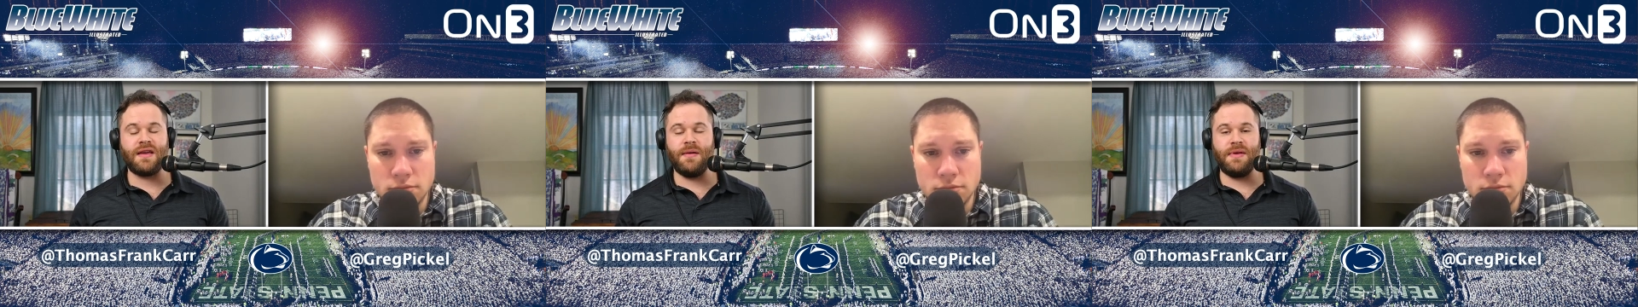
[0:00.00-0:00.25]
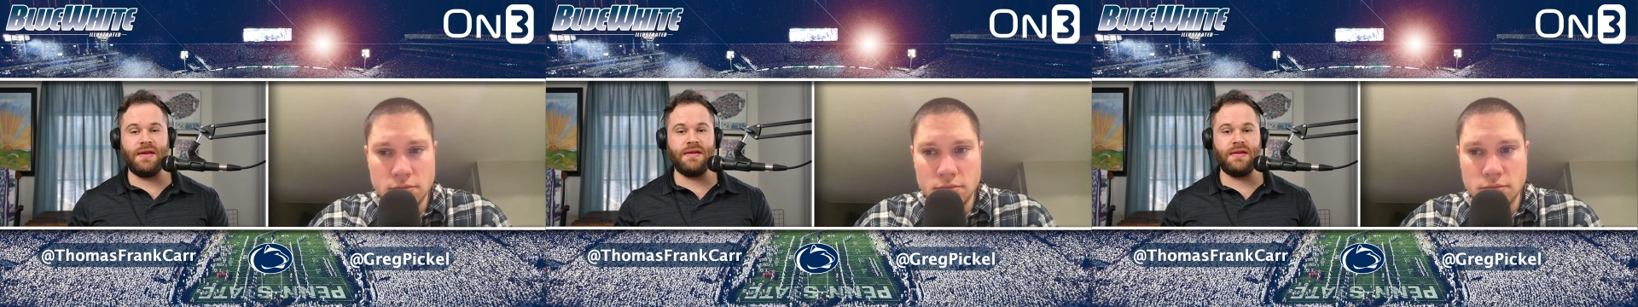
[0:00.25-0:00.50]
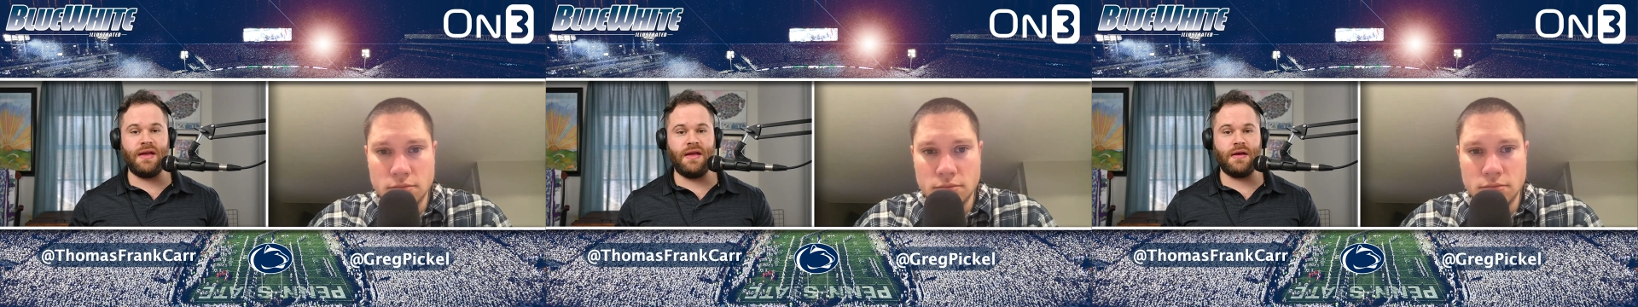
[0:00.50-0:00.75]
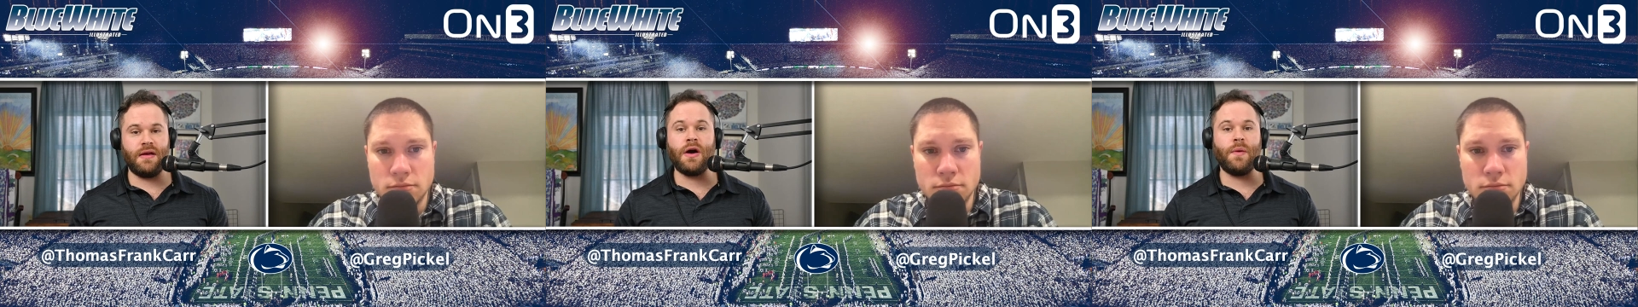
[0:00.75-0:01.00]

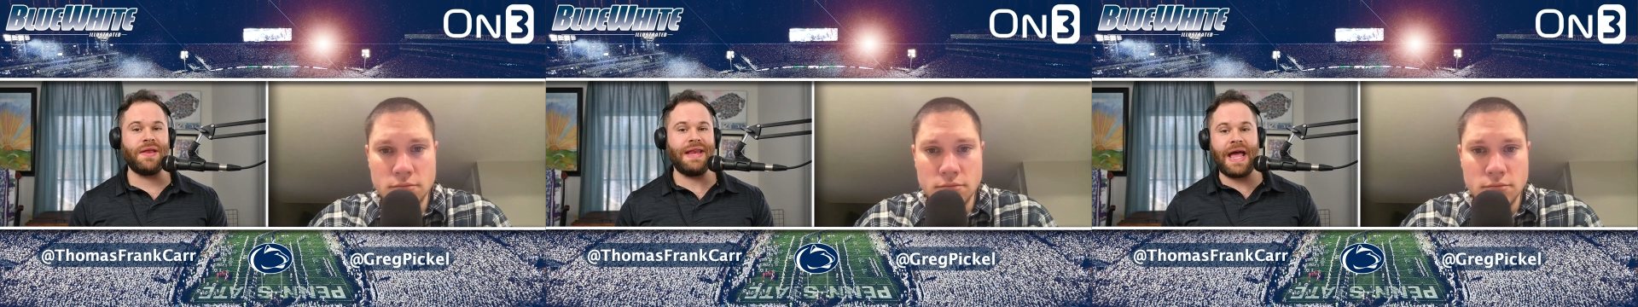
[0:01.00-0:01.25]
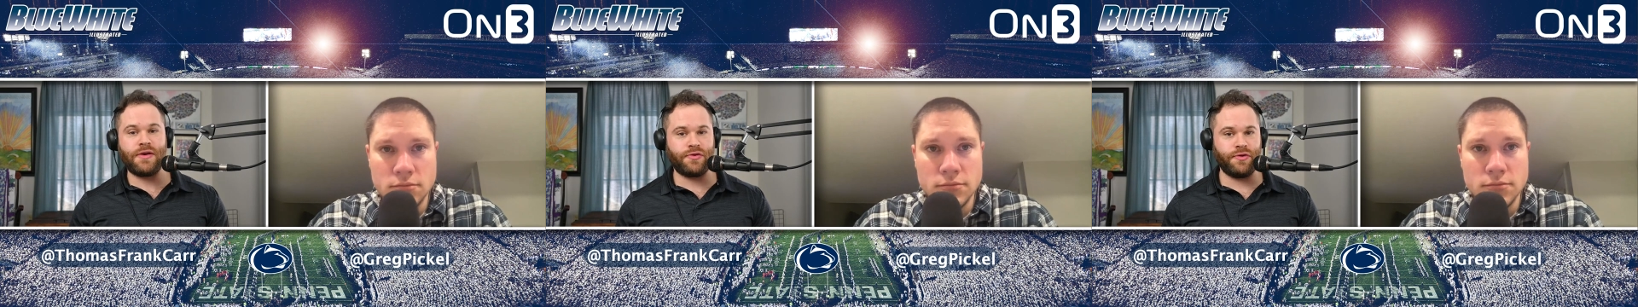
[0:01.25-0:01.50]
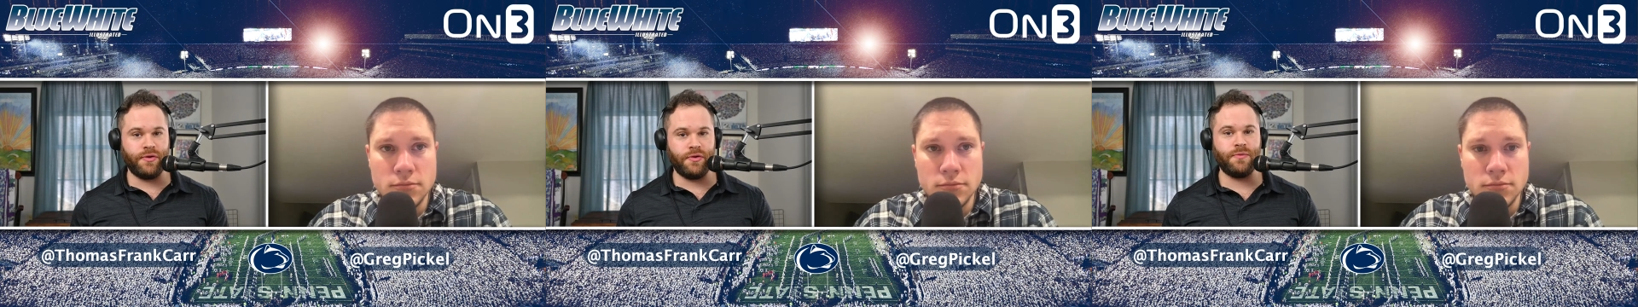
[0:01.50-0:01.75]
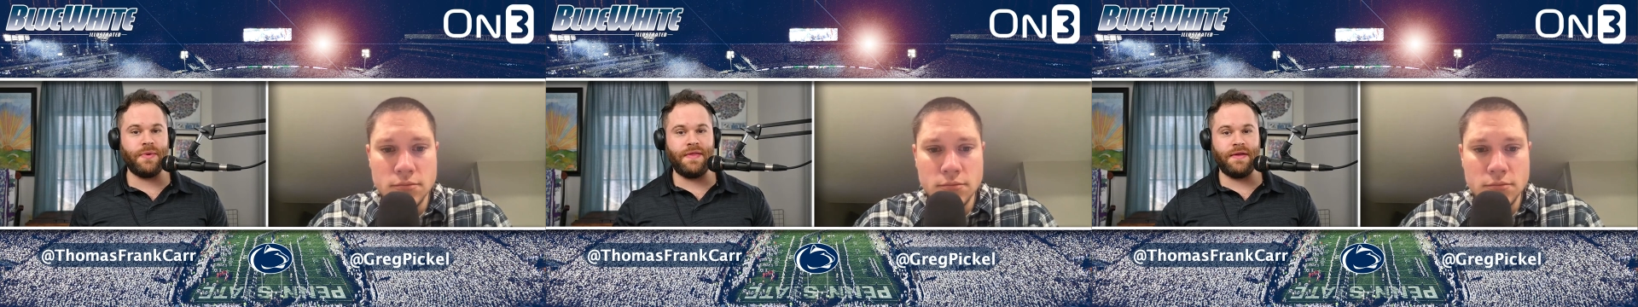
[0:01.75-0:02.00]
Speaker 1: going
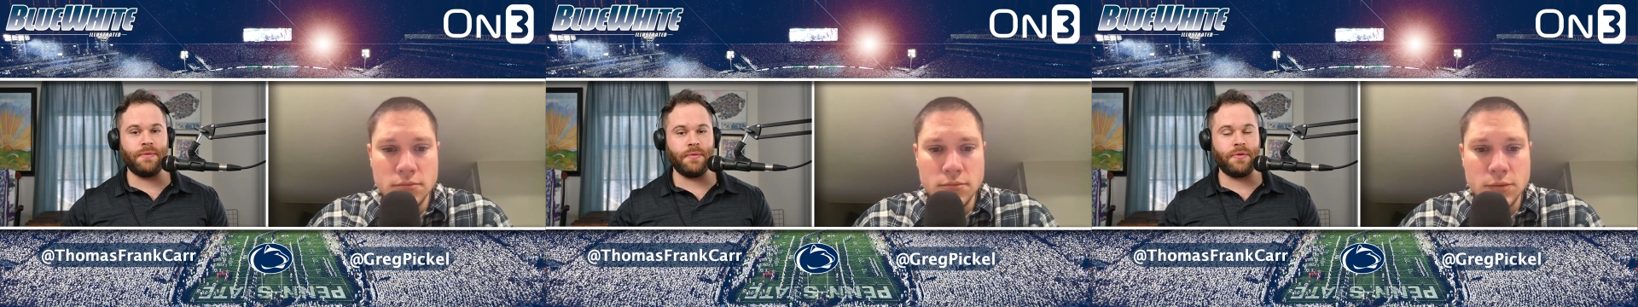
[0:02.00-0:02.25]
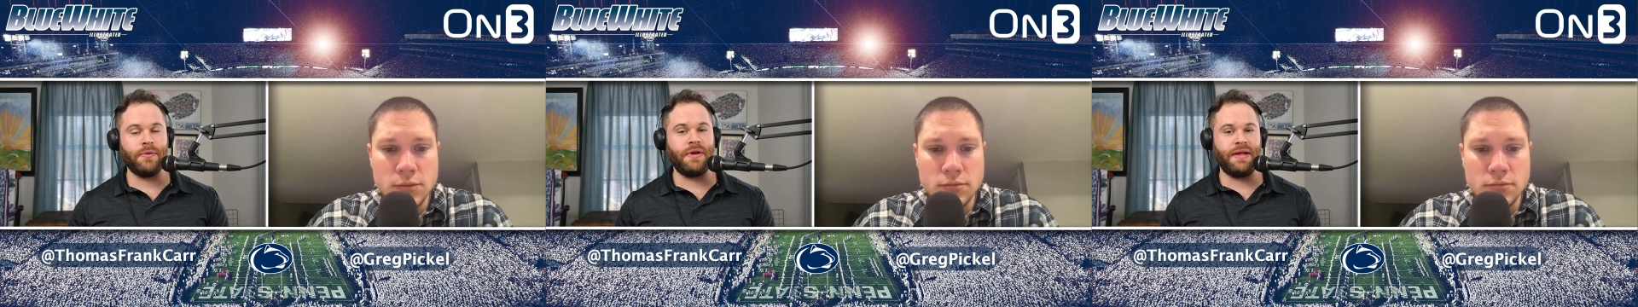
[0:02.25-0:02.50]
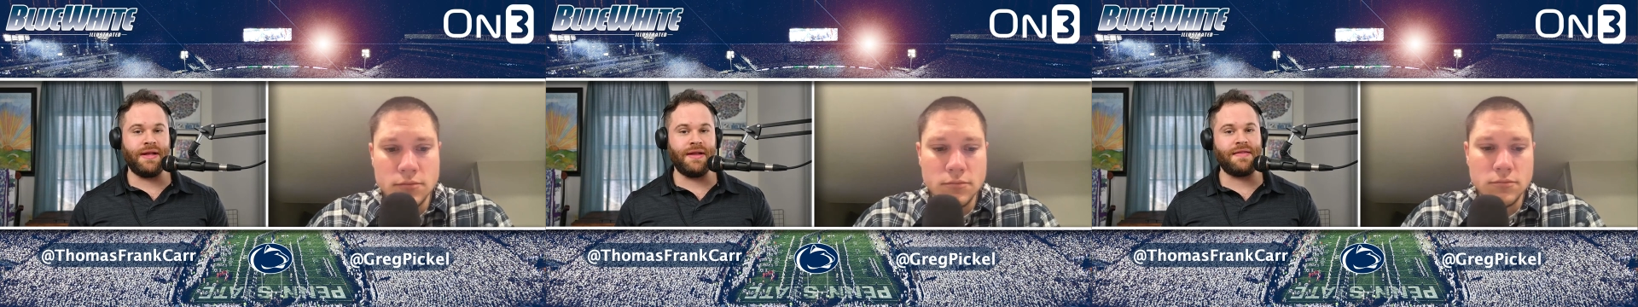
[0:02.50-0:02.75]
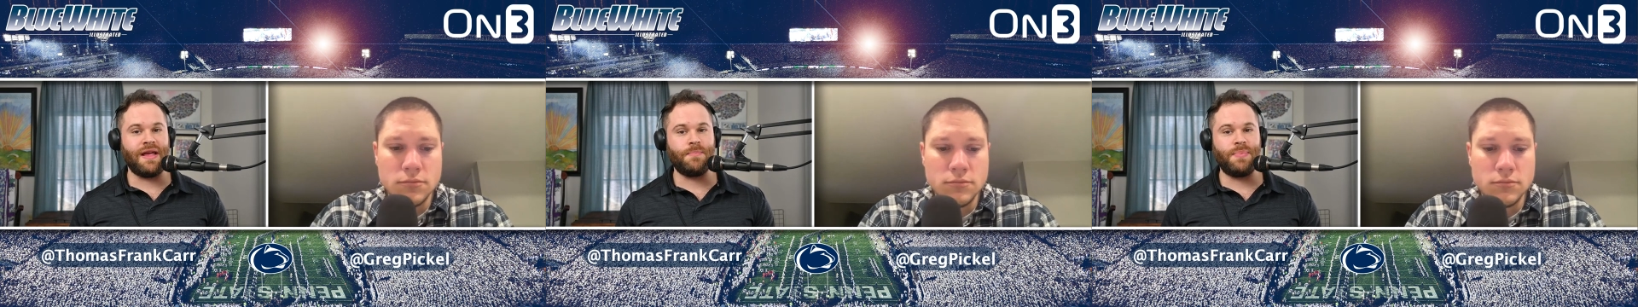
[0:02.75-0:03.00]
national when their recruiting
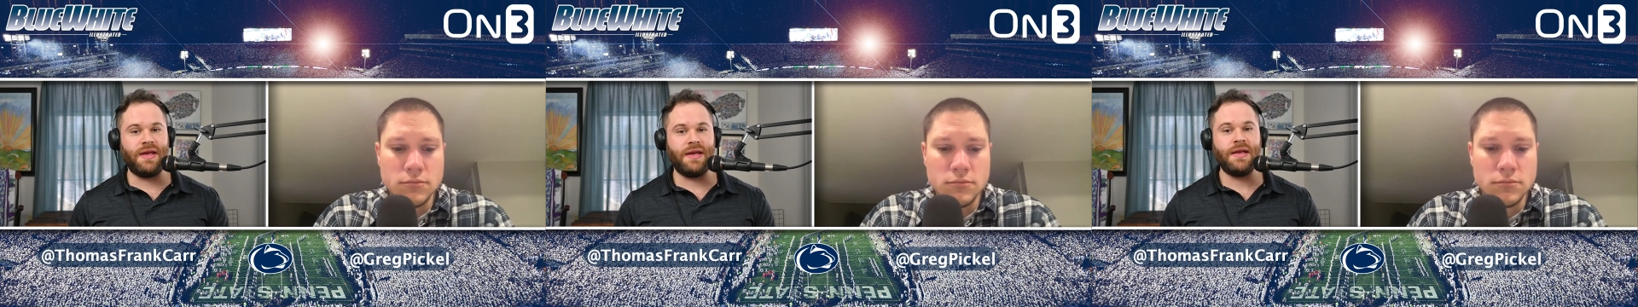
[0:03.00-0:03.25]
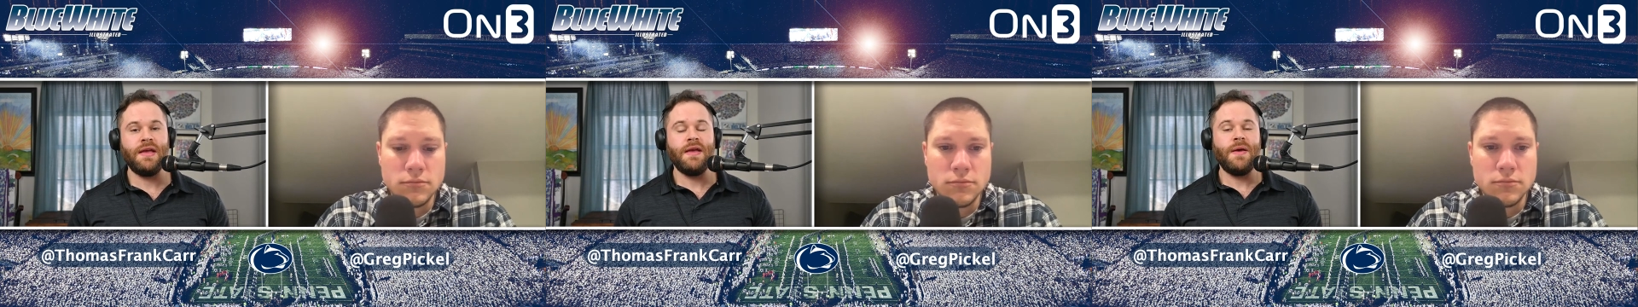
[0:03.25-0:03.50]
gets that big.